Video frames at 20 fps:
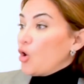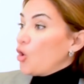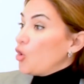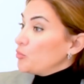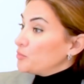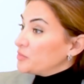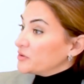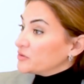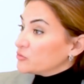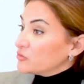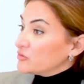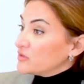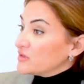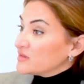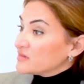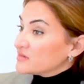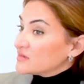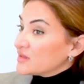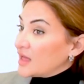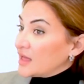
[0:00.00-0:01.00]
open to
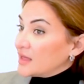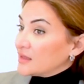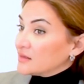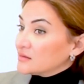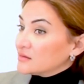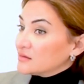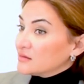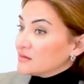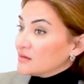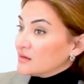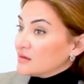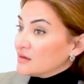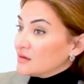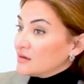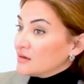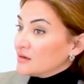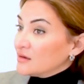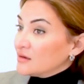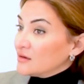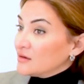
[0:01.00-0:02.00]
this, and
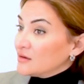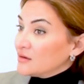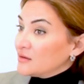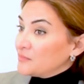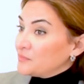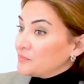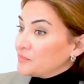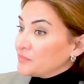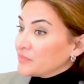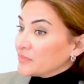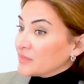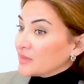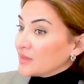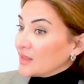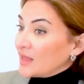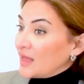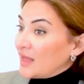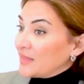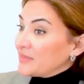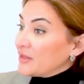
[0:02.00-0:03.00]
uh,
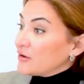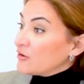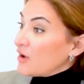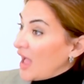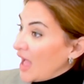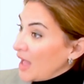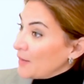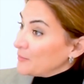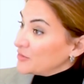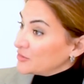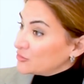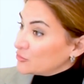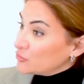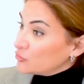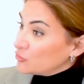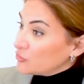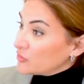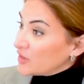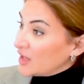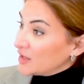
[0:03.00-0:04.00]
and they're happy to
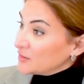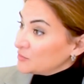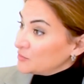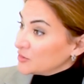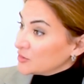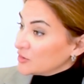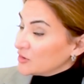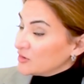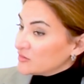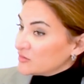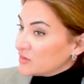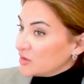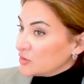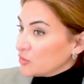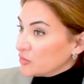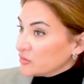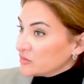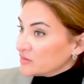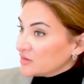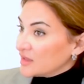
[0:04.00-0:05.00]
do that because they
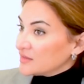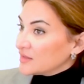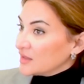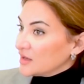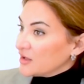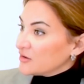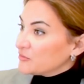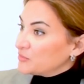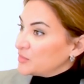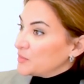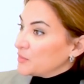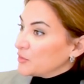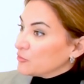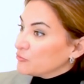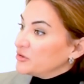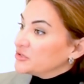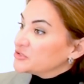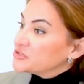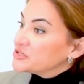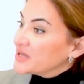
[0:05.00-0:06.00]
don't get a lot of people
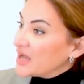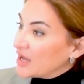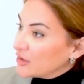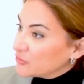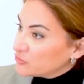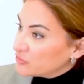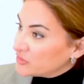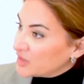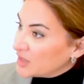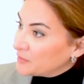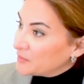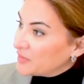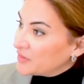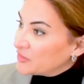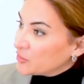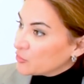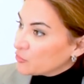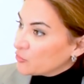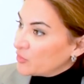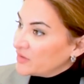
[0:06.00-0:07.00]
reaching out to them,
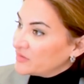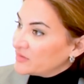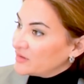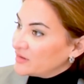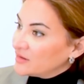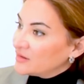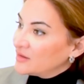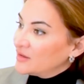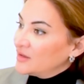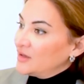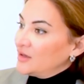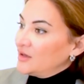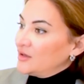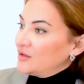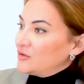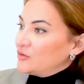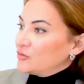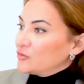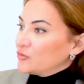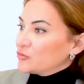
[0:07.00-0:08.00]
and they're waiting,
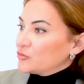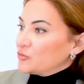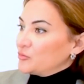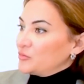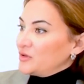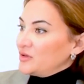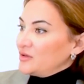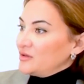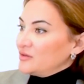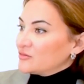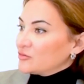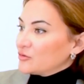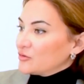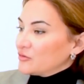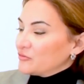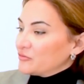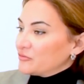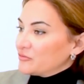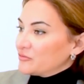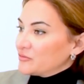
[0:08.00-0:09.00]
you know, to be sort
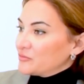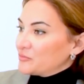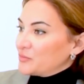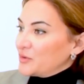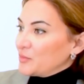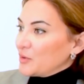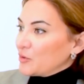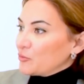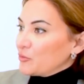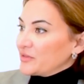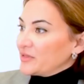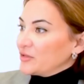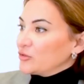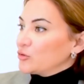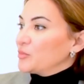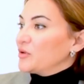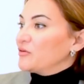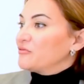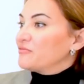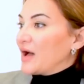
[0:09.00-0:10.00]
of, people are waiting
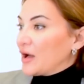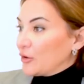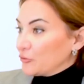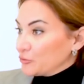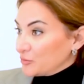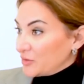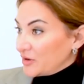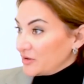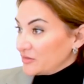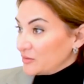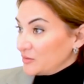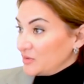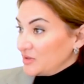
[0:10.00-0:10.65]
to be found by the